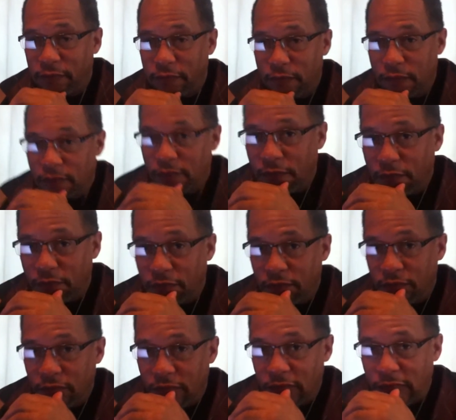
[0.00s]
Mr. Wilson,
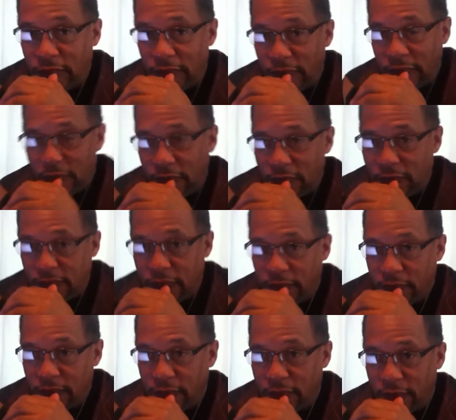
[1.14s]
thanks a lot for sitting down
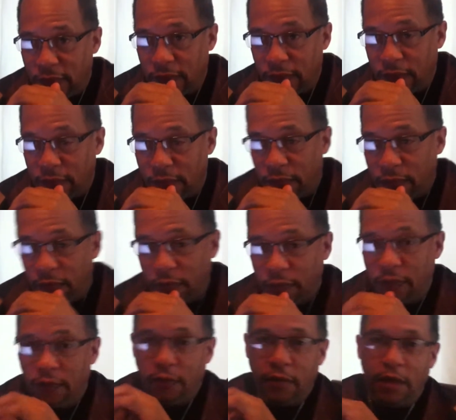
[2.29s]
and granting me the
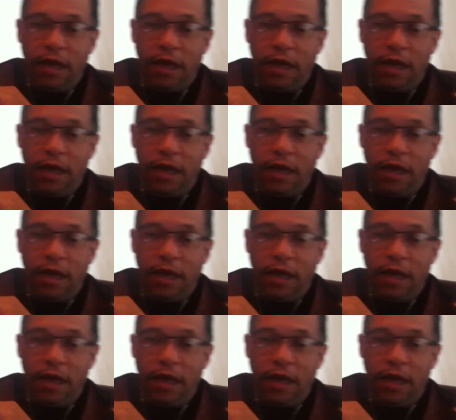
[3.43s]
interview.